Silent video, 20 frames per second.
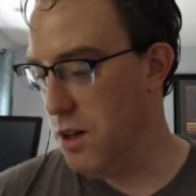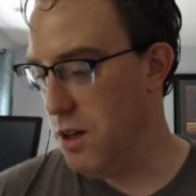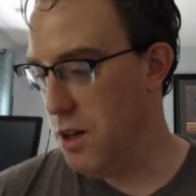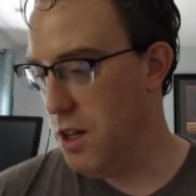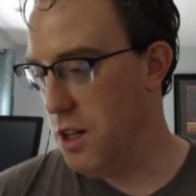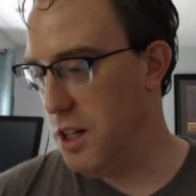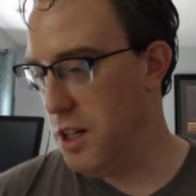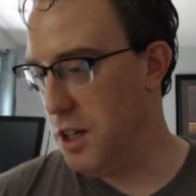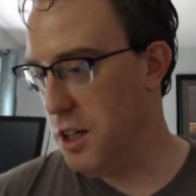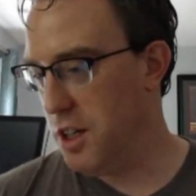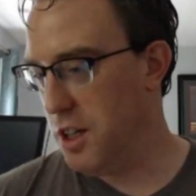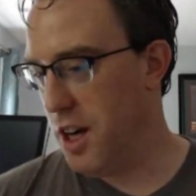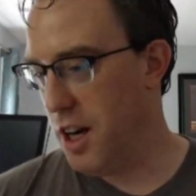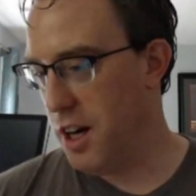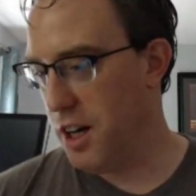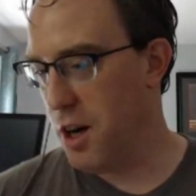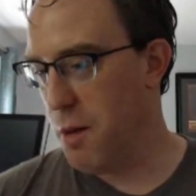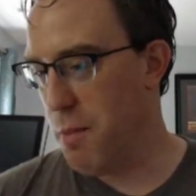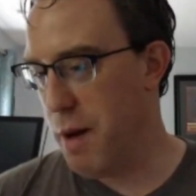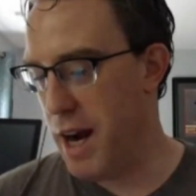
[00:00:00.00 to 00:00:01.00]
Then you kind of
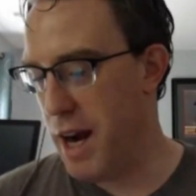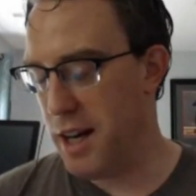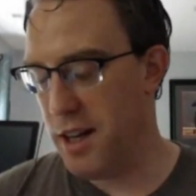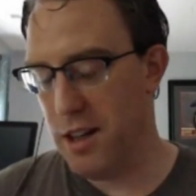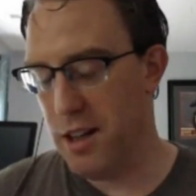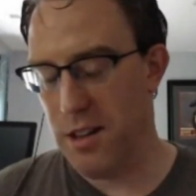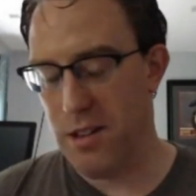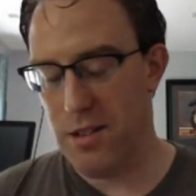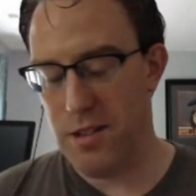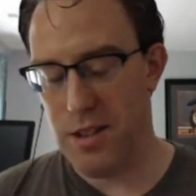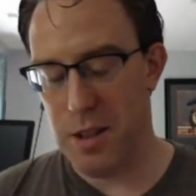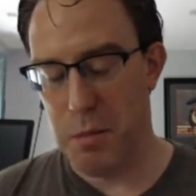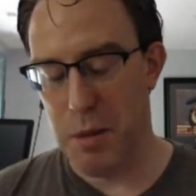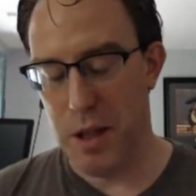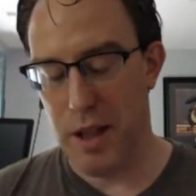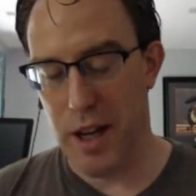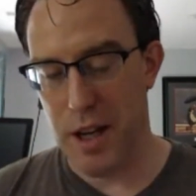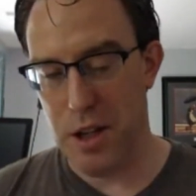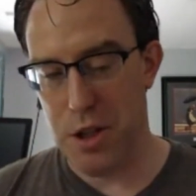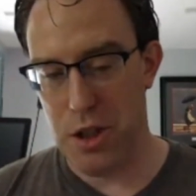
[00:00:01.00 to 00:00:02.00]
go back into the
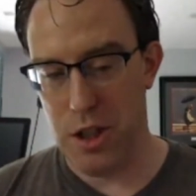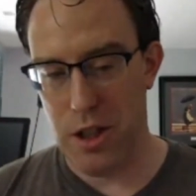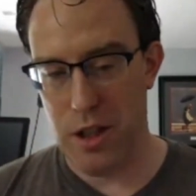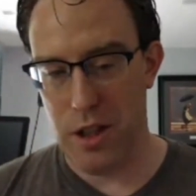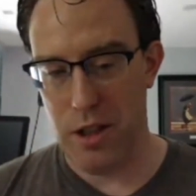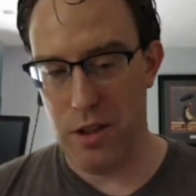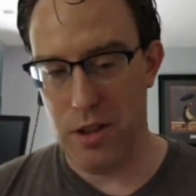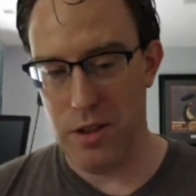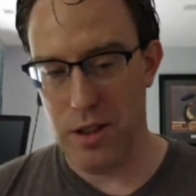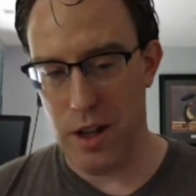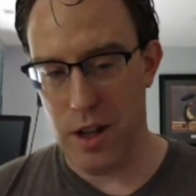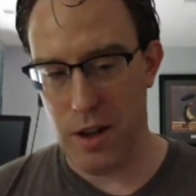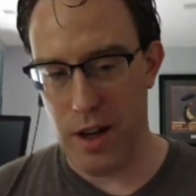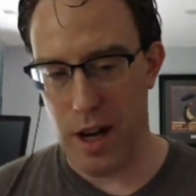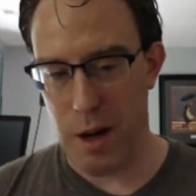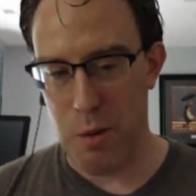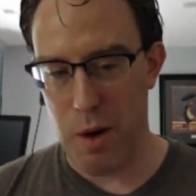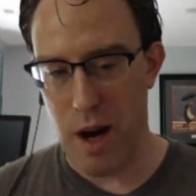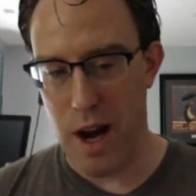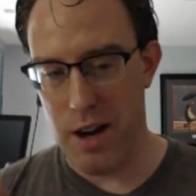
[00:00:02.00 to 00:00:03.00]
simulation and you say, okay,
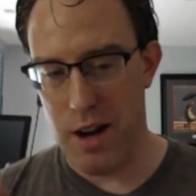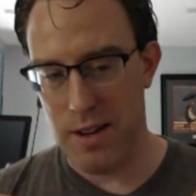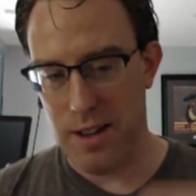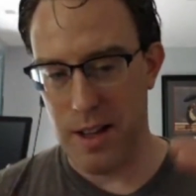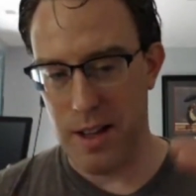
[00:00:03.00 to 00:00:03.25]
well, how do they